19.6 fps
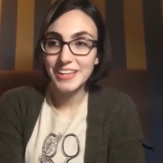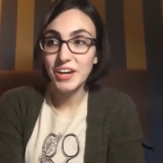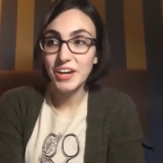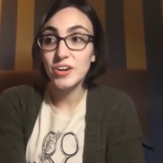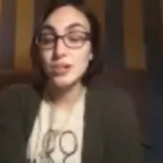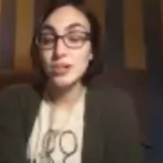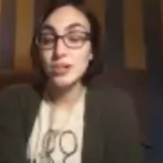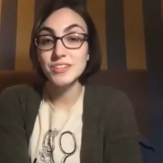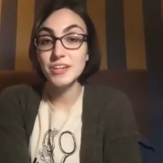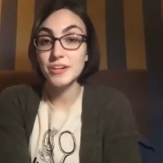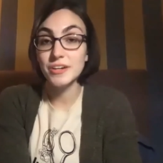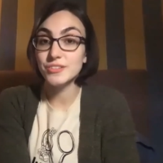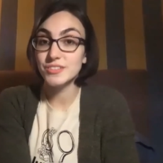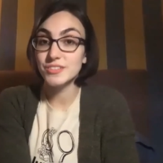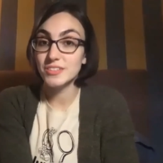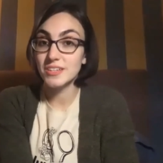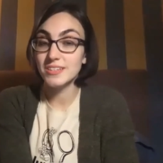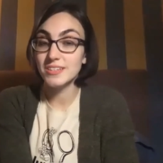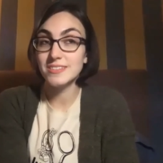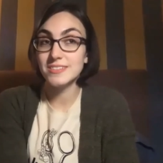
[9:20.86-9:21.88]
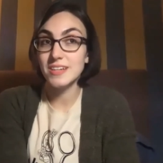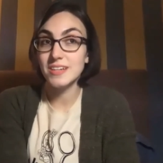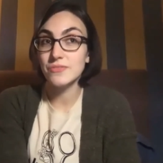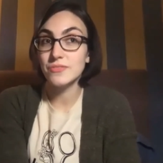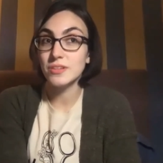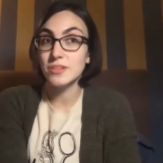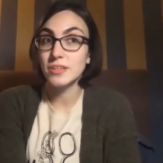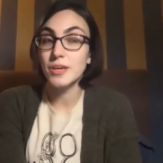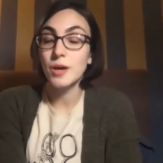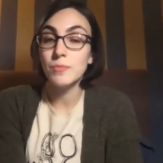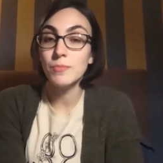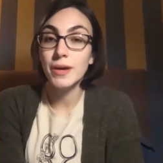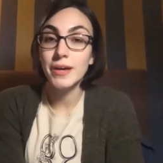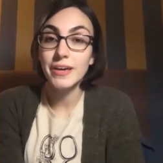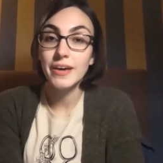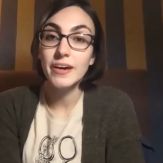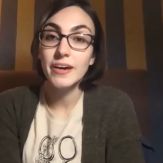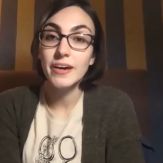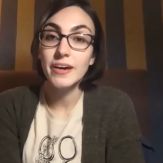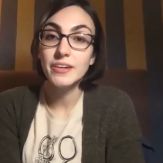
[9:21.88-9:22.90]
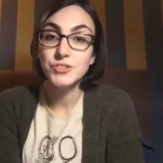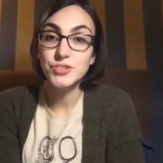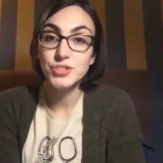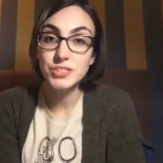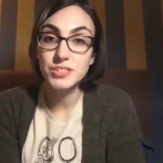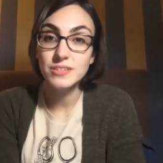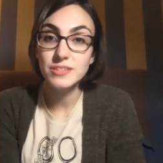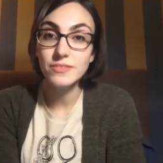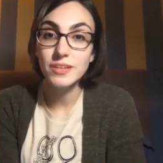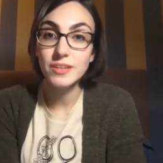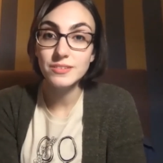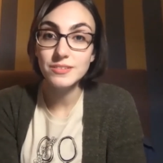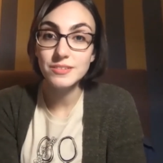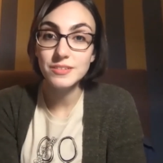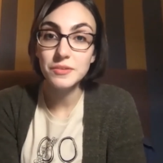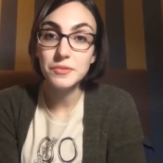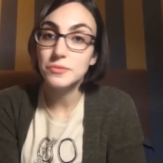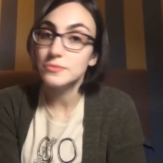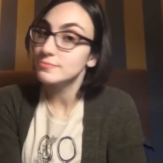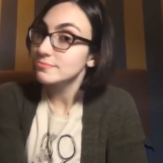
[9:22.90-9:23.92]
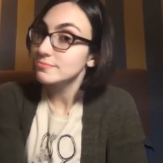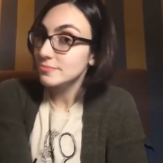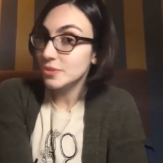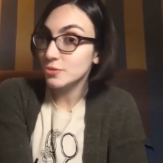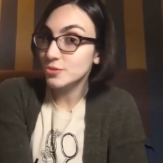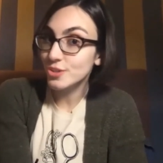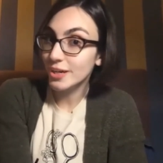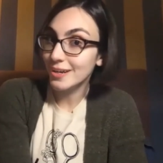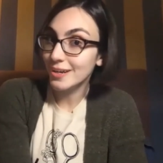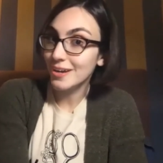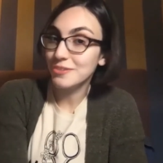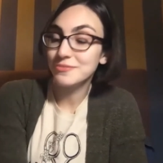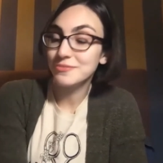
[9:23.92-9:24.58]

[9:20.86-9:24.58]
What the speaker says: aren't there. It is definitely on my IGTV, so go check it out.